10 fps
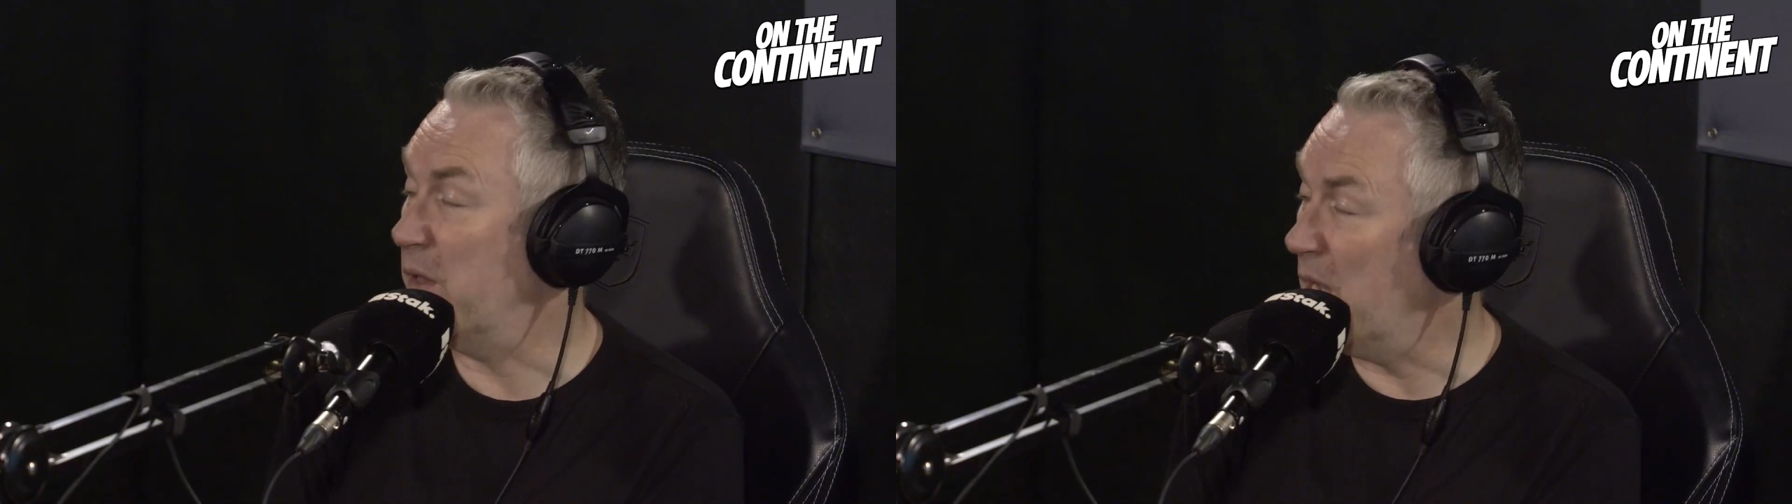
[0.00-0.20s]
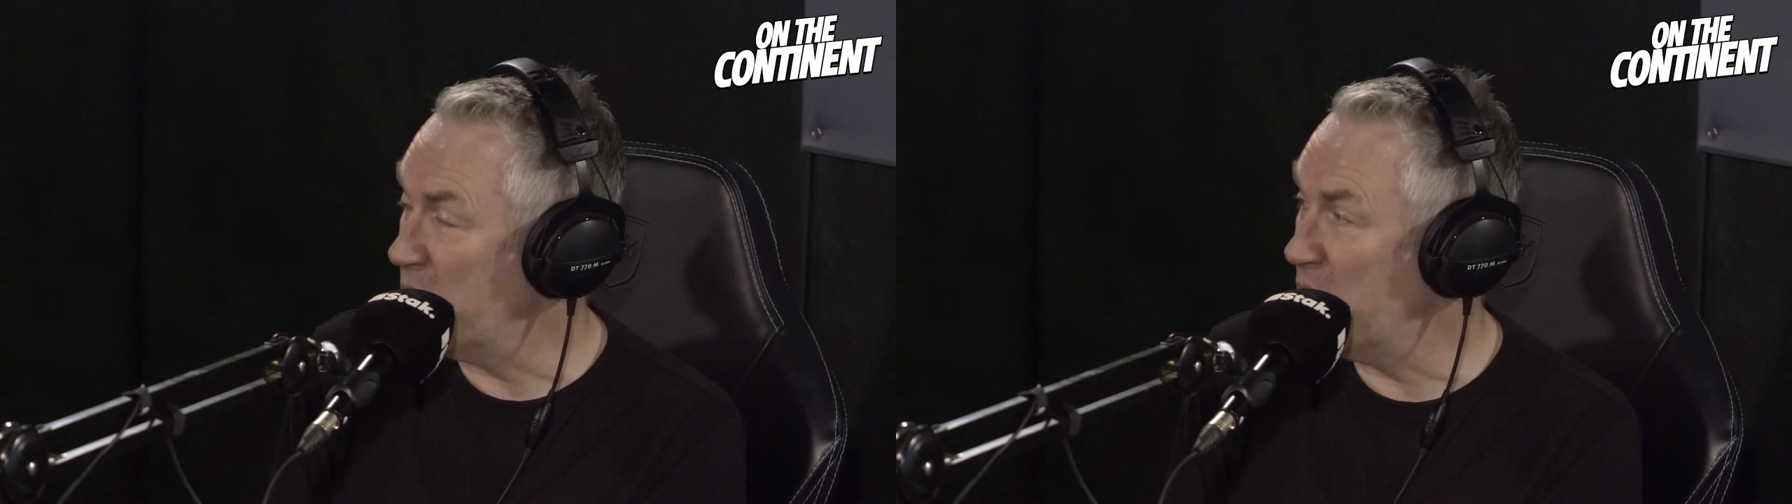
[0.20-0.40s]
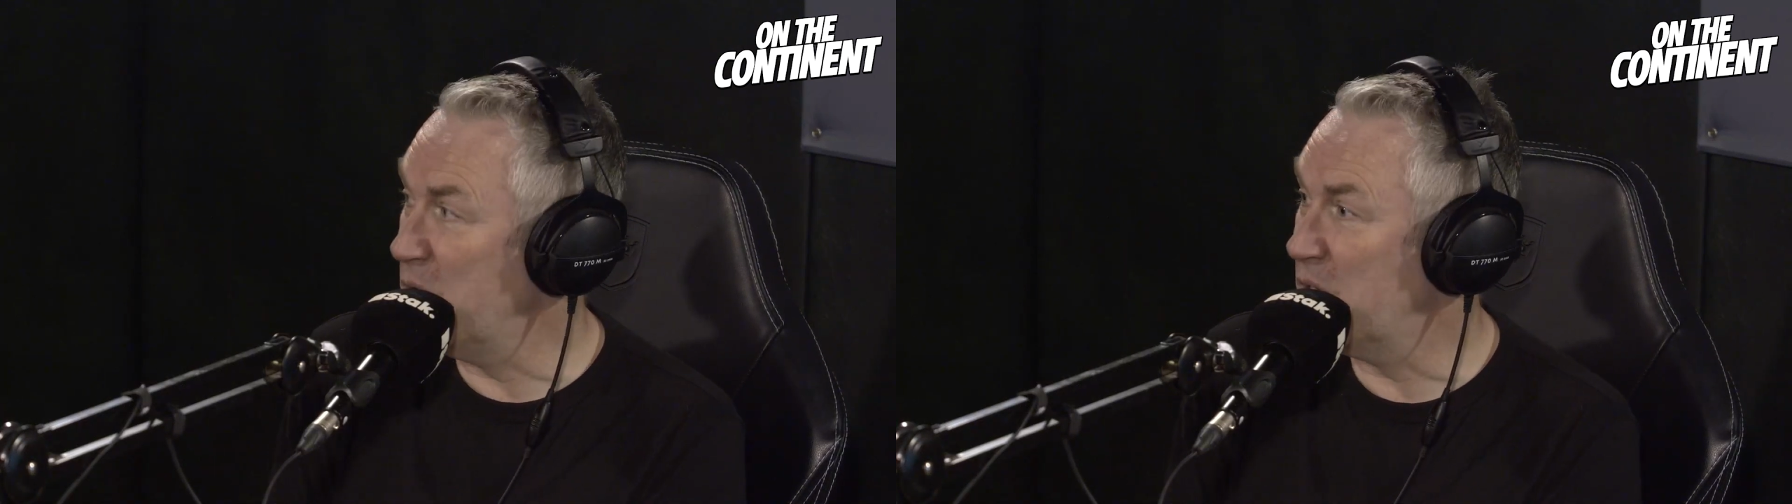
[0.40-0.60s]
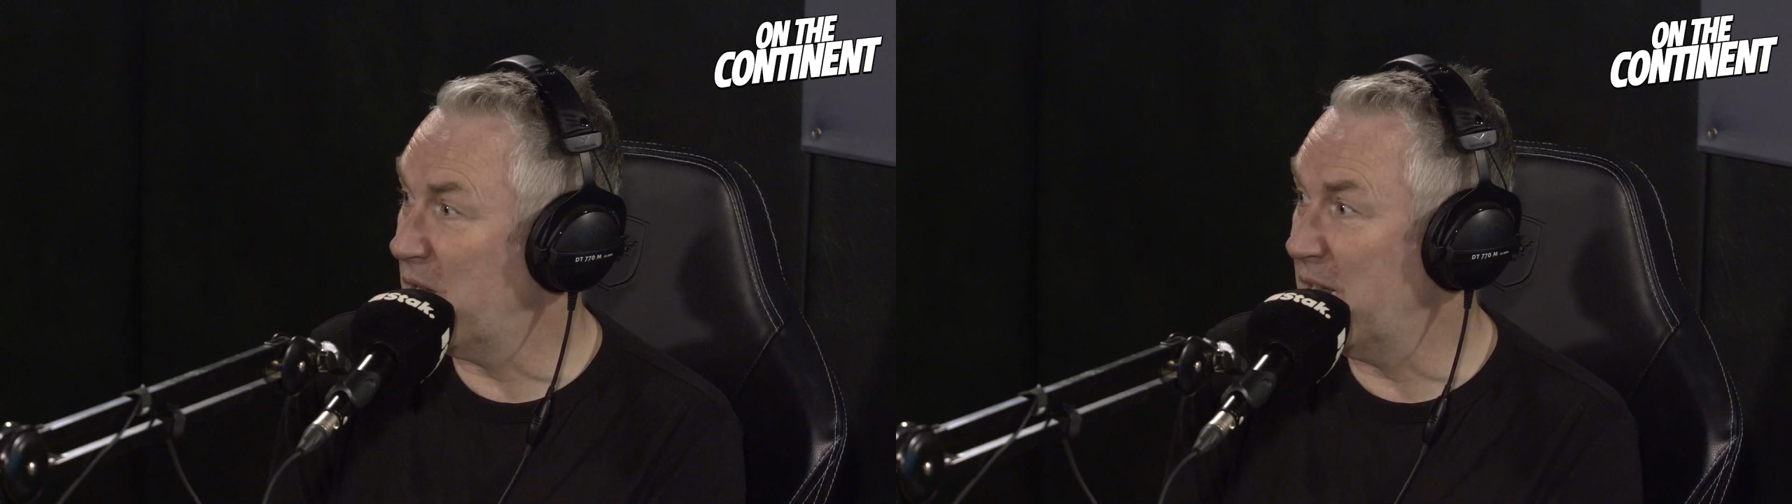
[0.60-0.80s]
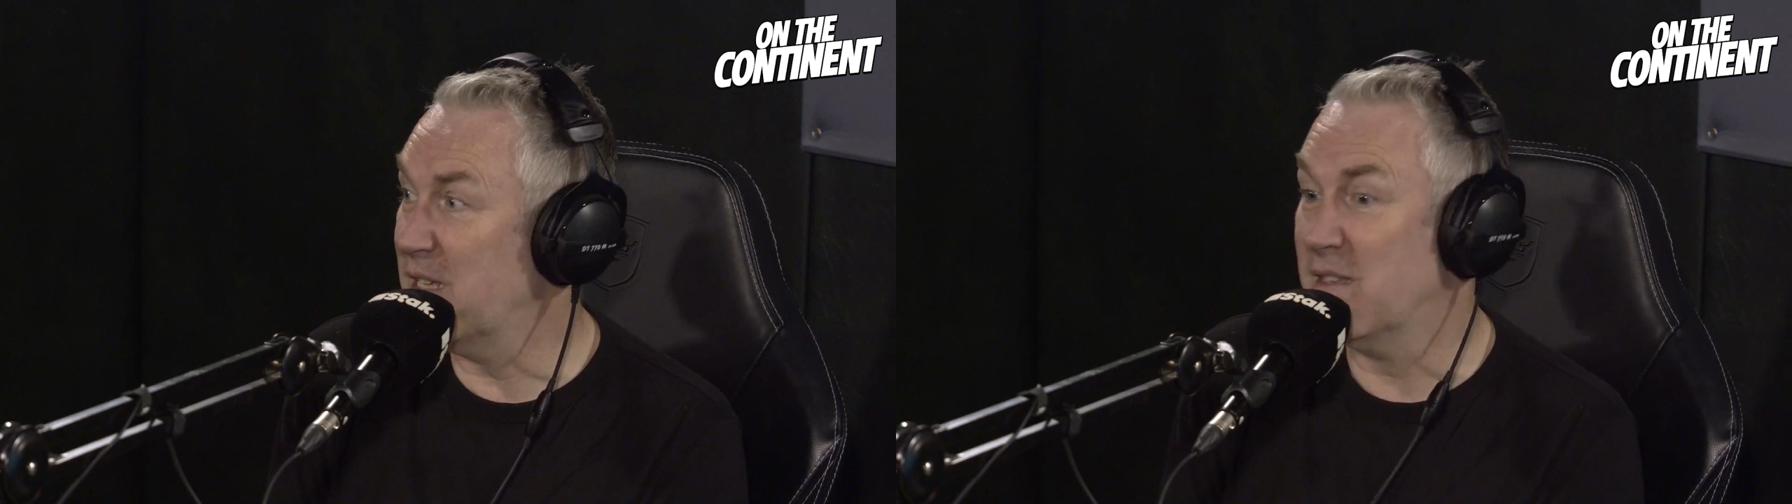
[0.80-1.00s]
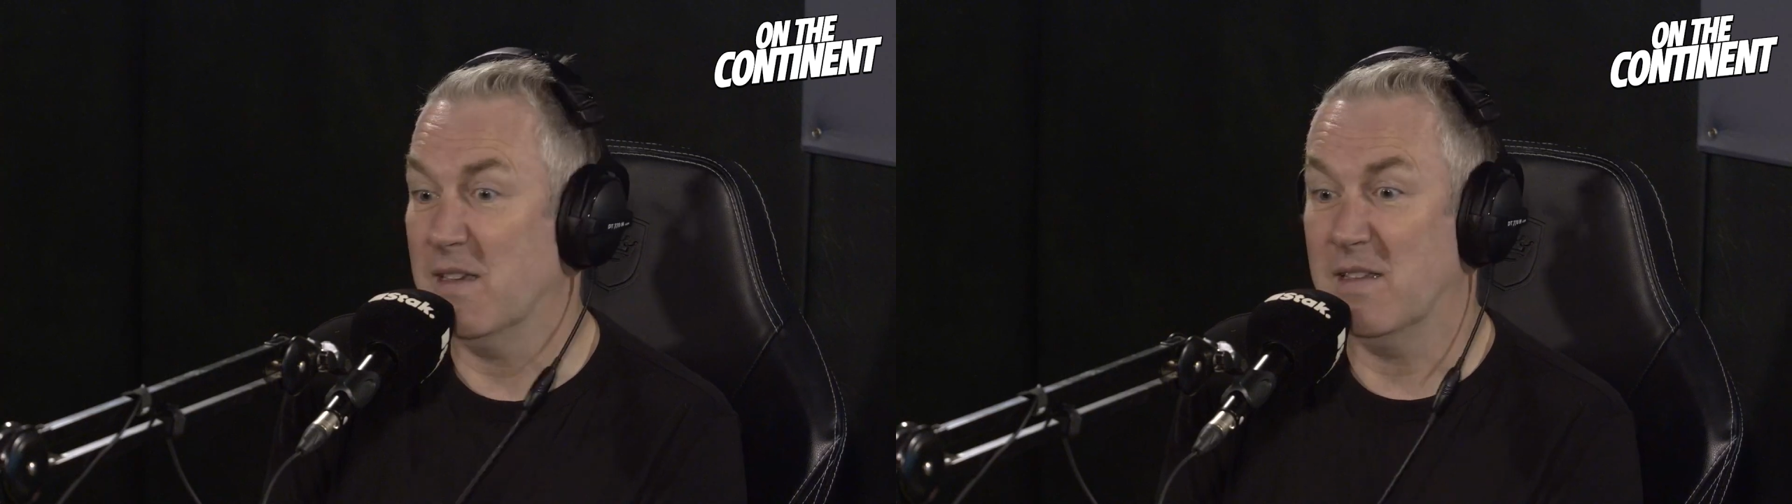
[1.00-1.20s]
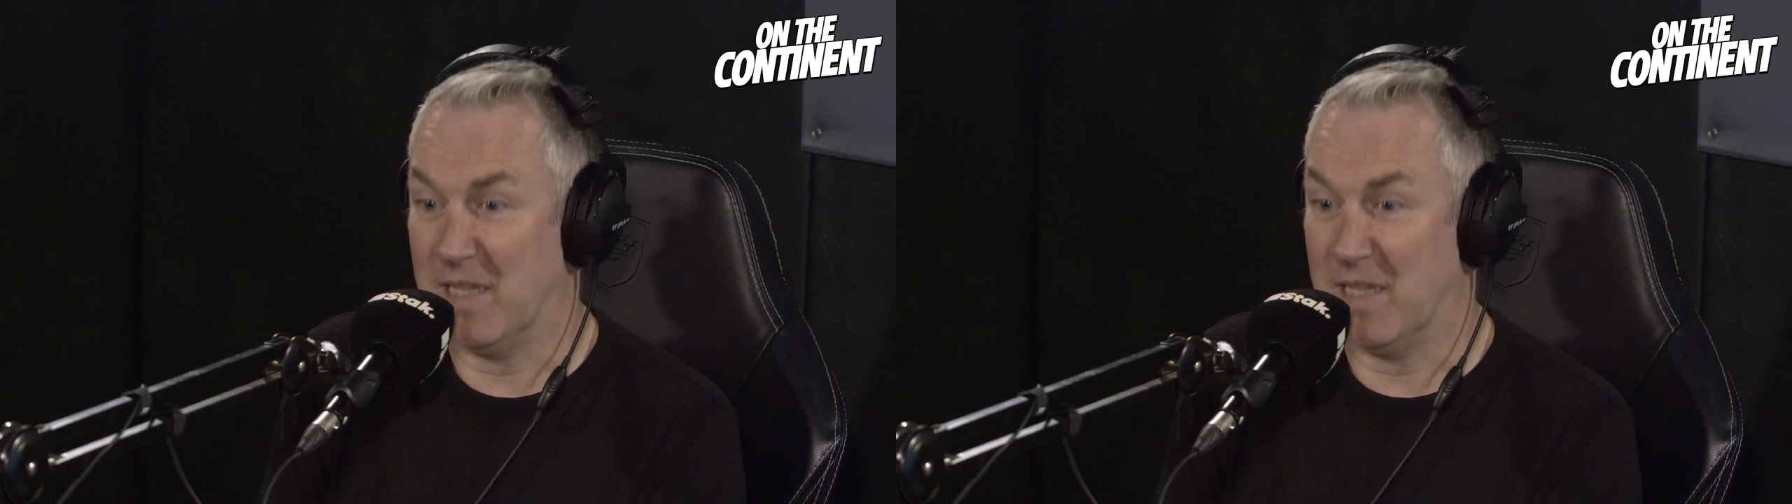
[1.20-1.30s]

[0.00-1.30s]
of the other new signings,